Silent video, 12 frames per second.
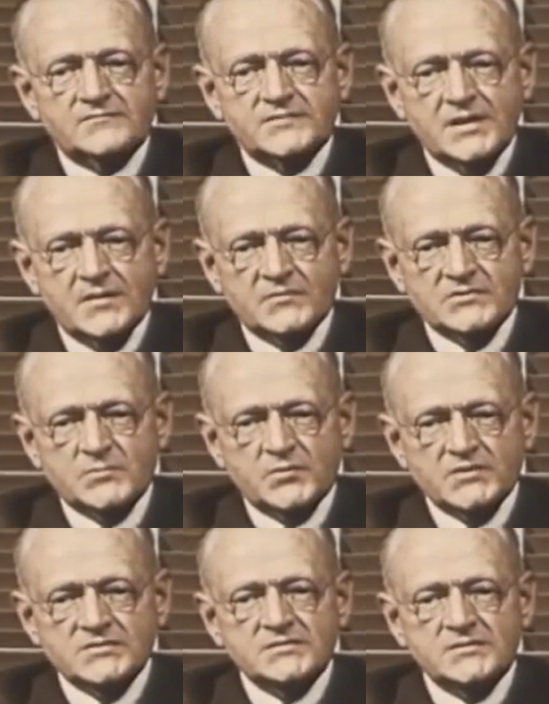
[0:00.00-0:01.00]
Thomas,
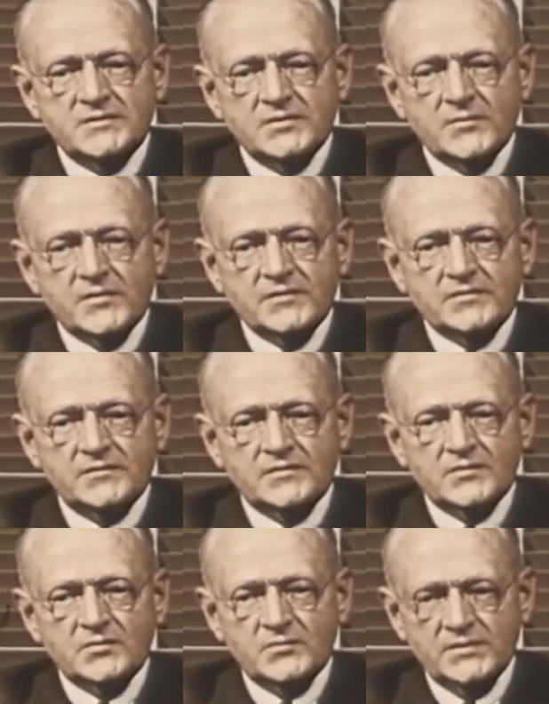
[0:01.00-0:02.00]
president of the American
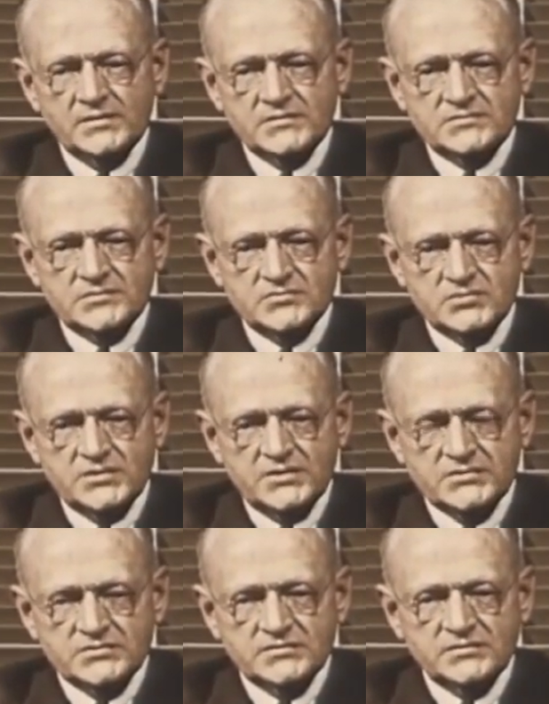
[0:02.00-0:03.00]
Automobile
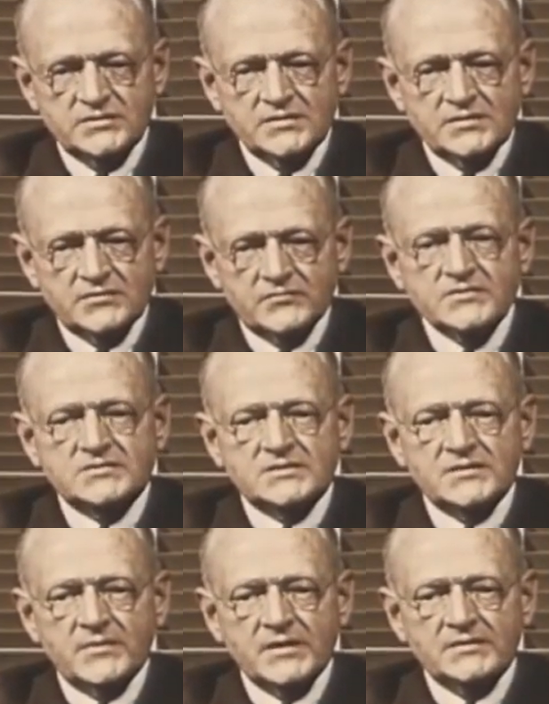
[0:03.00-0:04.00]
Association,
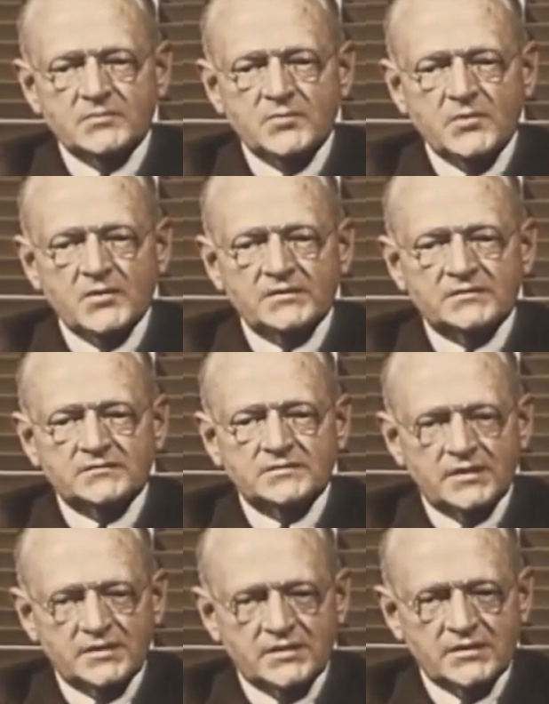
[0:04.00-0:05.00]
recently made the point,
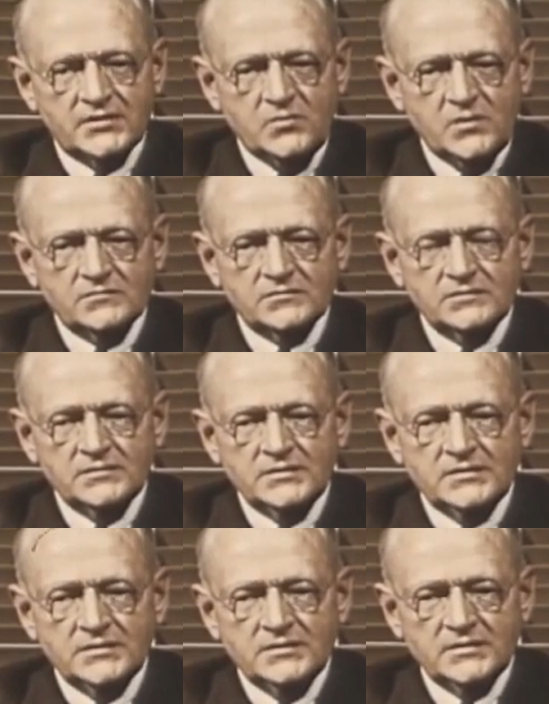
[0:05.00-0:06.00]
and I quote,
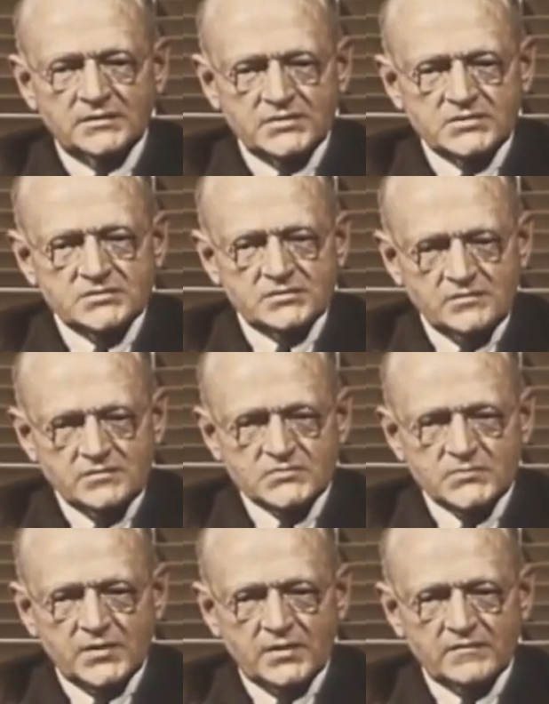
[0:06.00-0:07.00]
"Additional
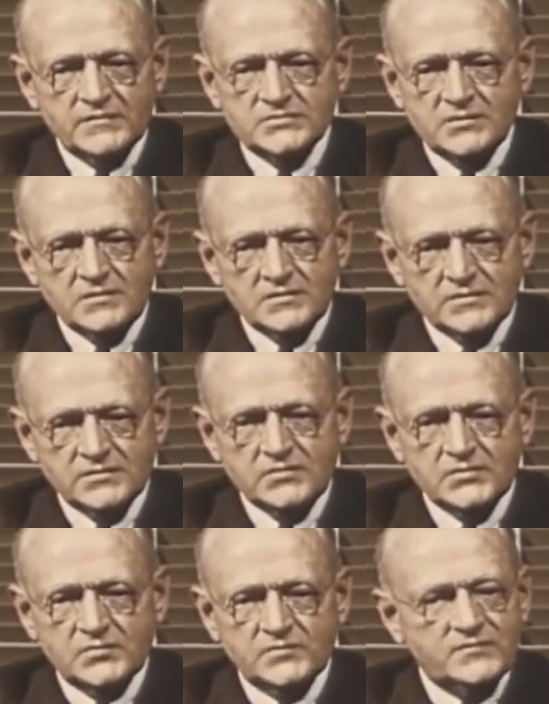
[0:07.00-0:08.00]
horsepower is all to the
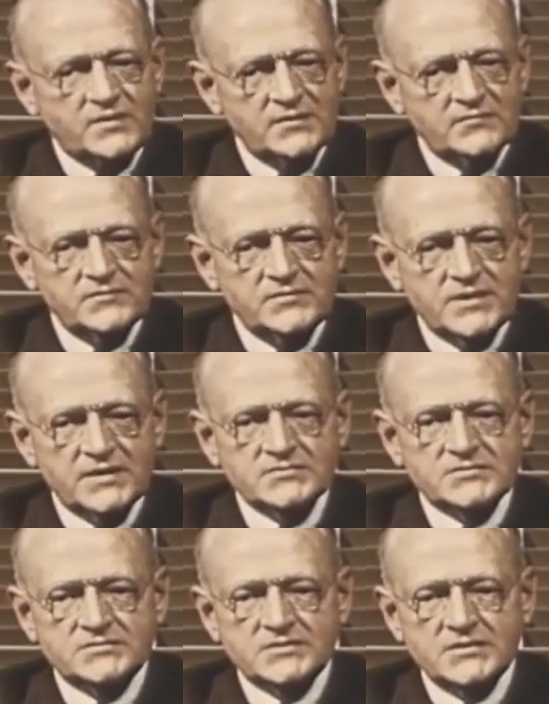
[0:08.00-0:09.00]
good provided we
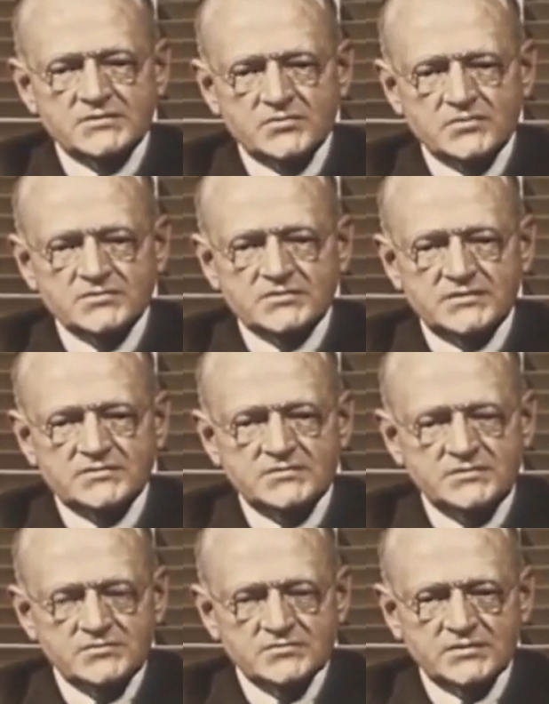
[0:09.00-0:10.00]
exercise horse sense in
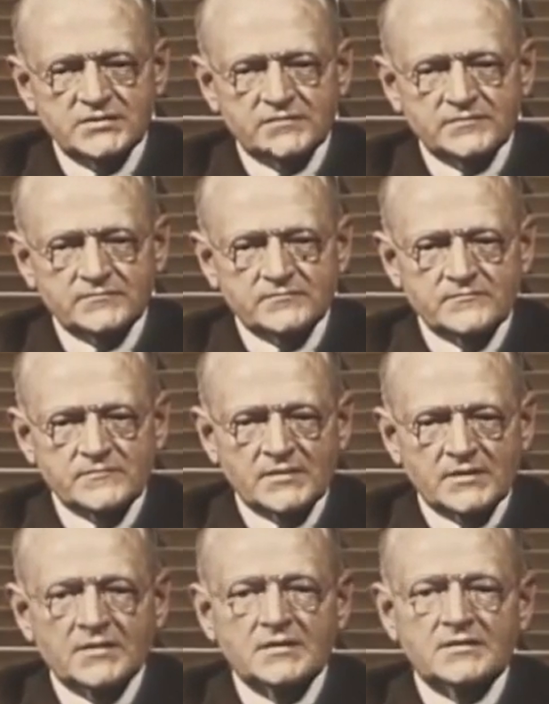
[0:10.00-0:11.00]
using it."
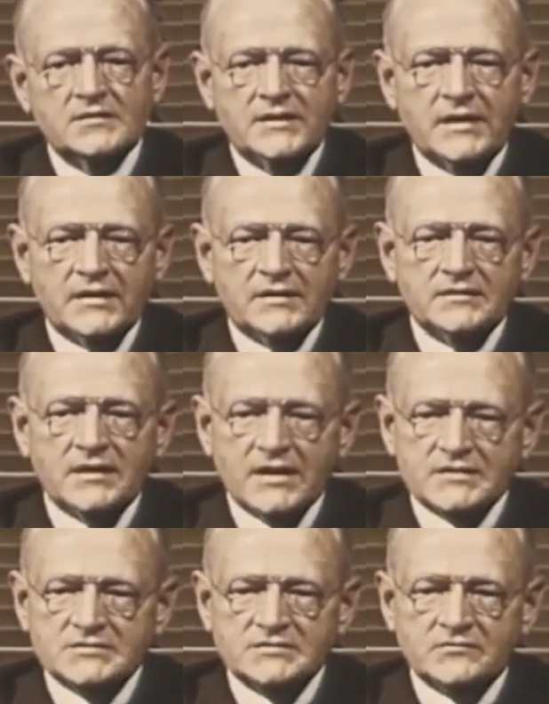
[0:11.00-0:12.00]
He added,
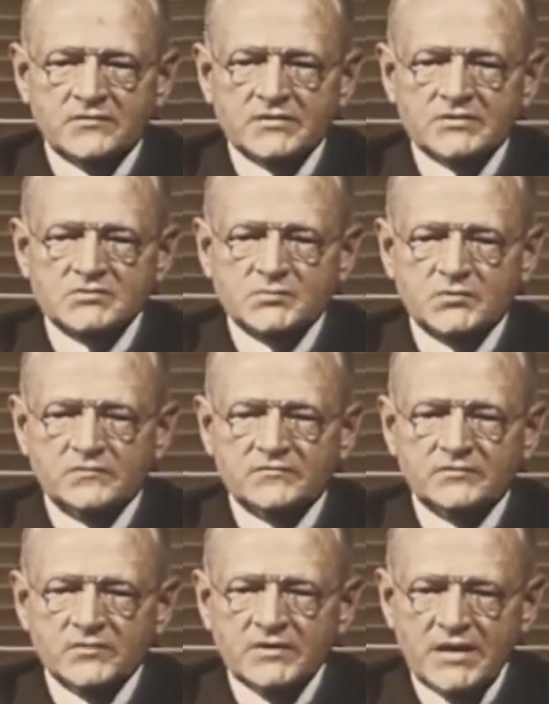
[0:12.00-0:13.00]
accident records prove
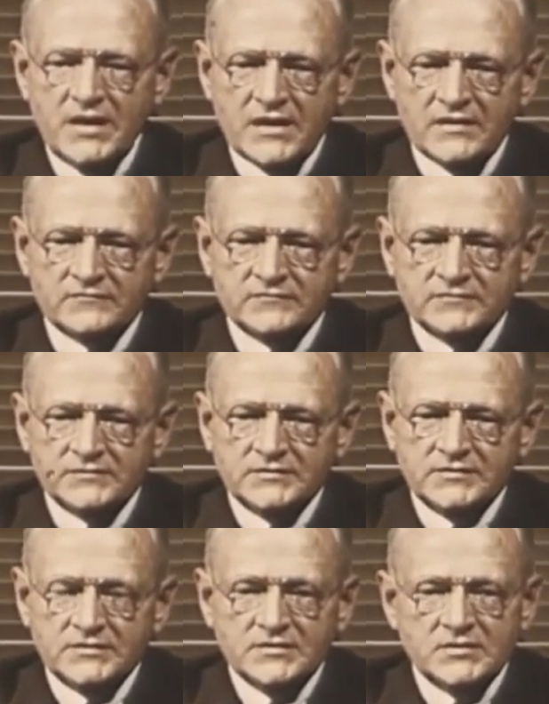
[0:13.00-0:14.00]
that we have.
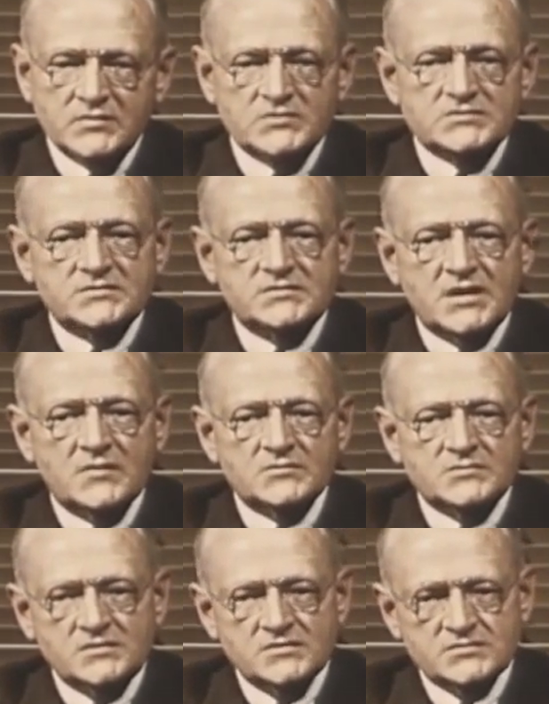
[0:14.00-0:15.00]
Mr. Thomas
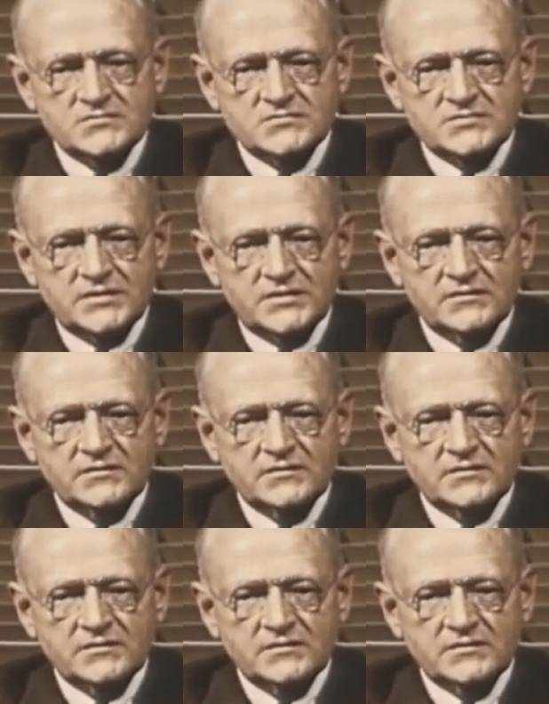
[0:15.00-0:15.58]
also said,